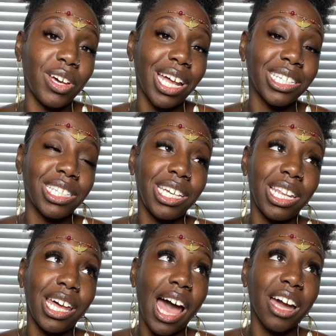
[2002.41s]
And I see
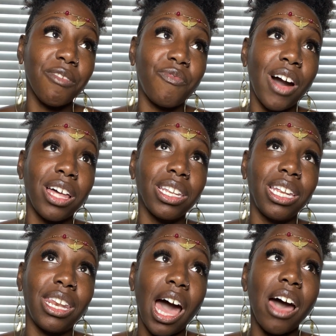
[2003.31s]
that I
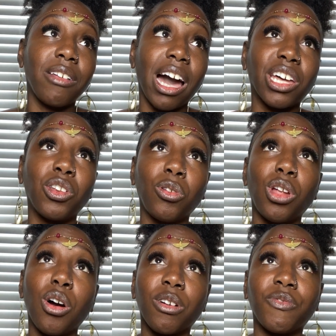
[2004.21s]
can no
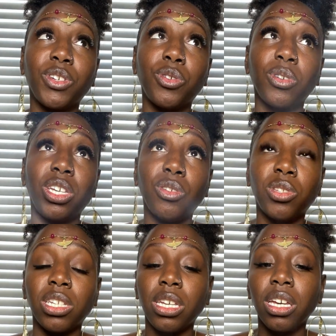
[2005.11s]
longer feel
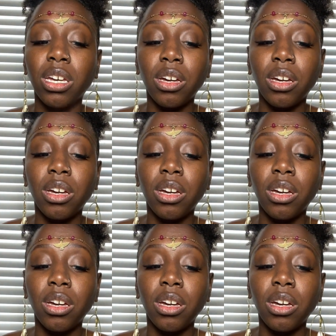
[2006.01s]
guilty